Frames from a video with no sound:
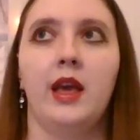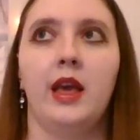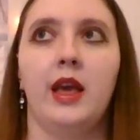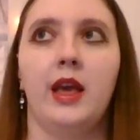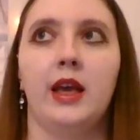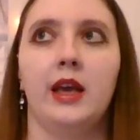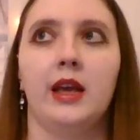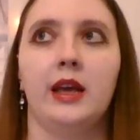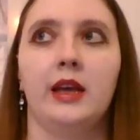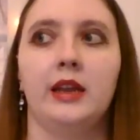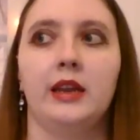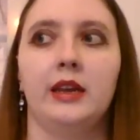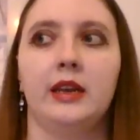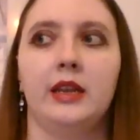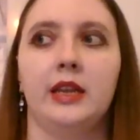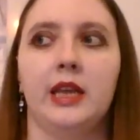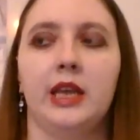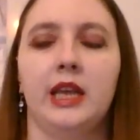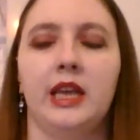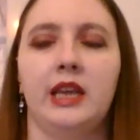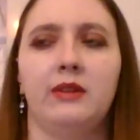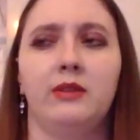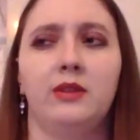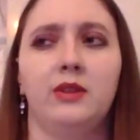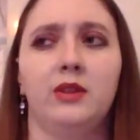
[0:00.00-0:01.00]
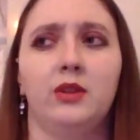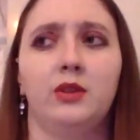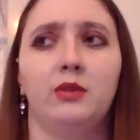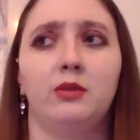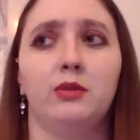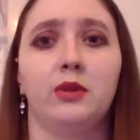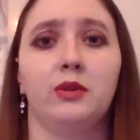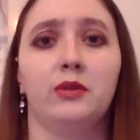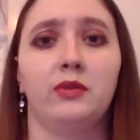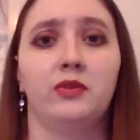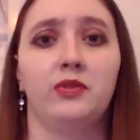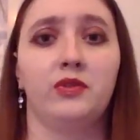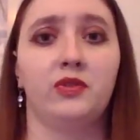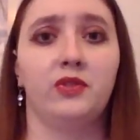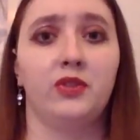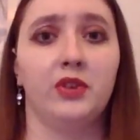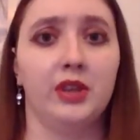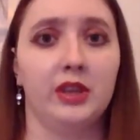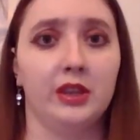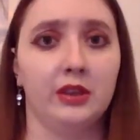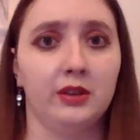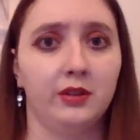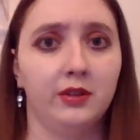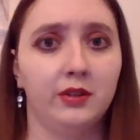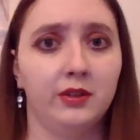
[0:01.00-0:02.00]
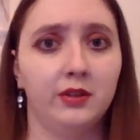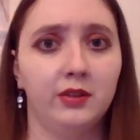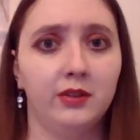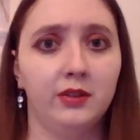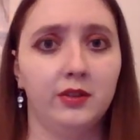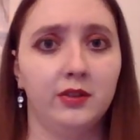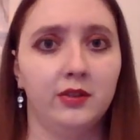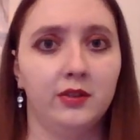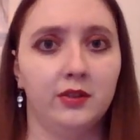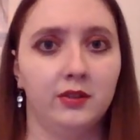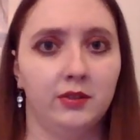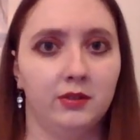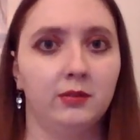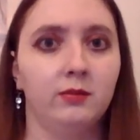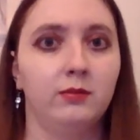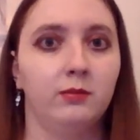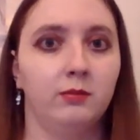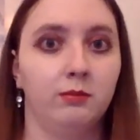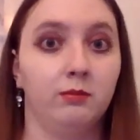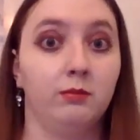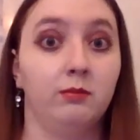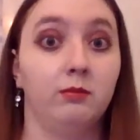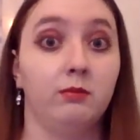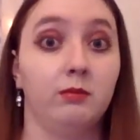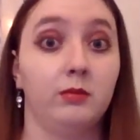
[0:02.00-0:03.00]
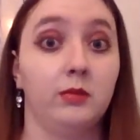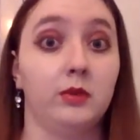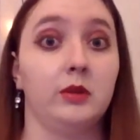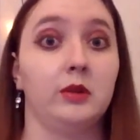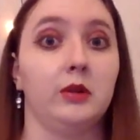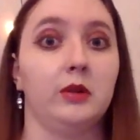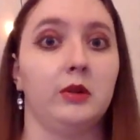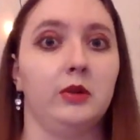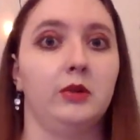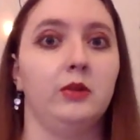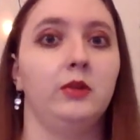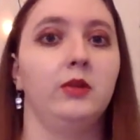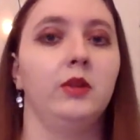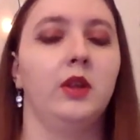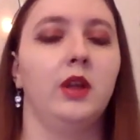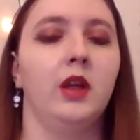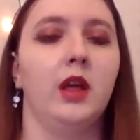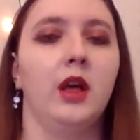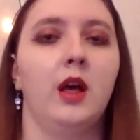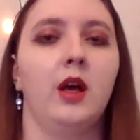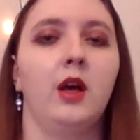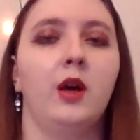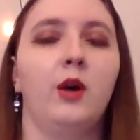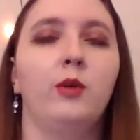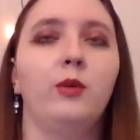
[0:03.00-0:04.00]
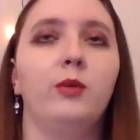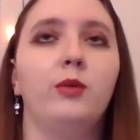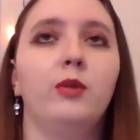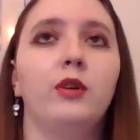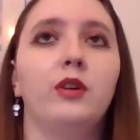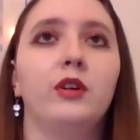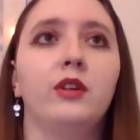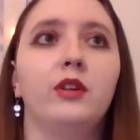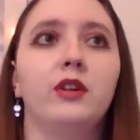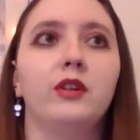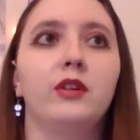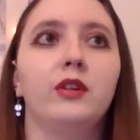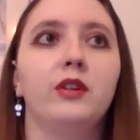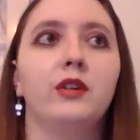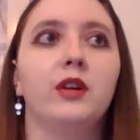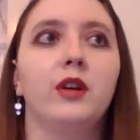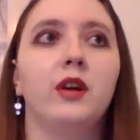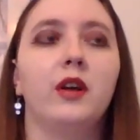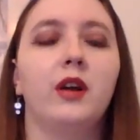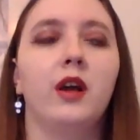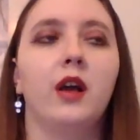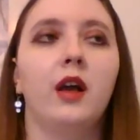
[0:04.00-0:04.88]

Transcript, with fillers: and even the reveals you know were